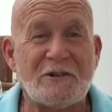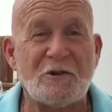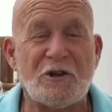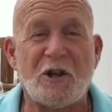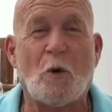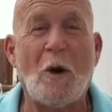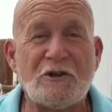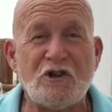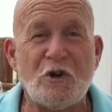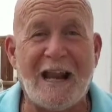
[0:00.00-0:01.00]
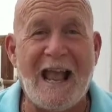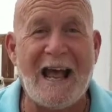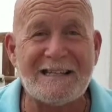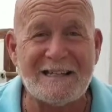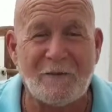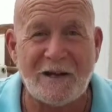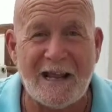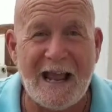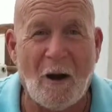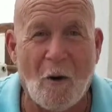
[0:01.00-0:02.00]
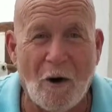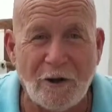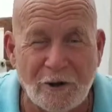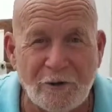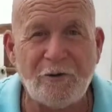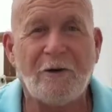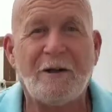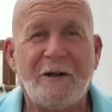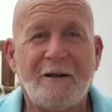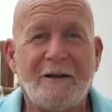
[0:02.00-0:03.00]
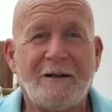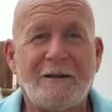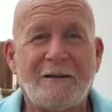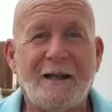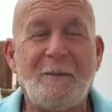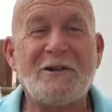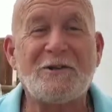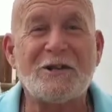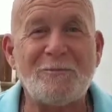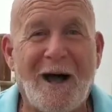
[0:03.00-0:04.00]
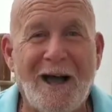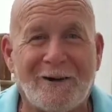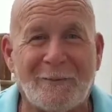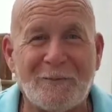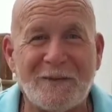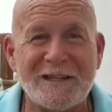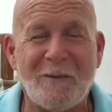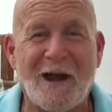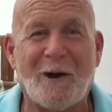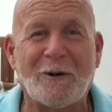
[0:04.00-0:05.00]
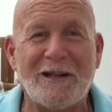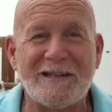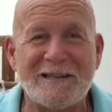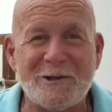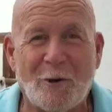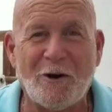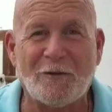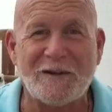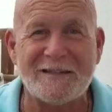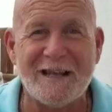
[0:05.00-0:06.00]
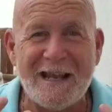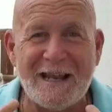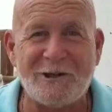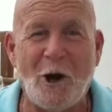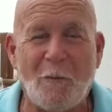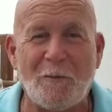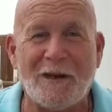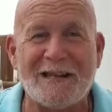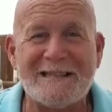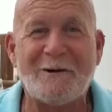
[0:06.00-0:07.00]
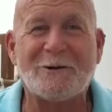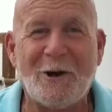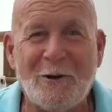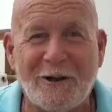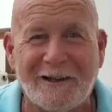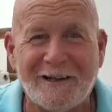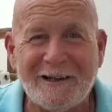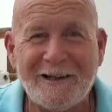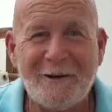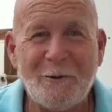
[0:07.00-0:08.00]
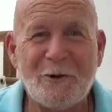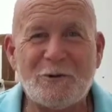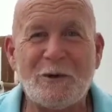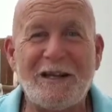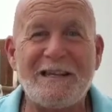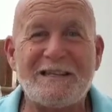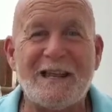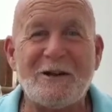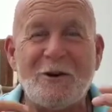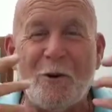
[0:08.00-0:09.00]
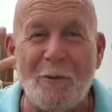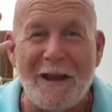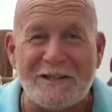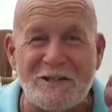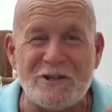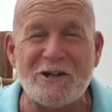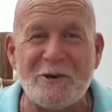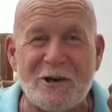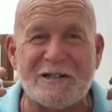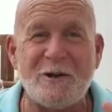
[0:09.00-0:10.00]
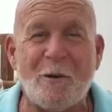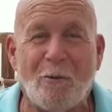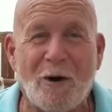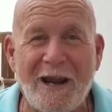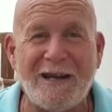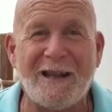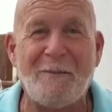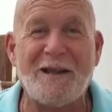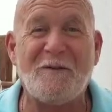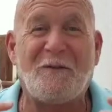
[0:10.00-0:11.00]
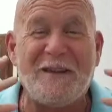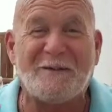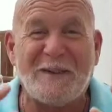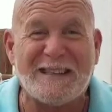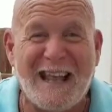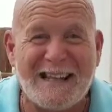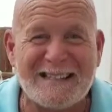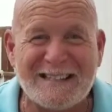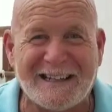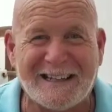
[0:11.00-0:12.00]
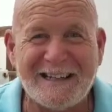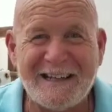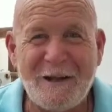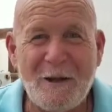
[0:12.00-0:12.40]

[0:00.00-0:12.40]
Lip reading: answer to the question you get asked every day, how are you, that makes you smile. The smile releases endorphins and dopamine and serotonin, which release neuromessaging units in your brain that make you feel fantastic.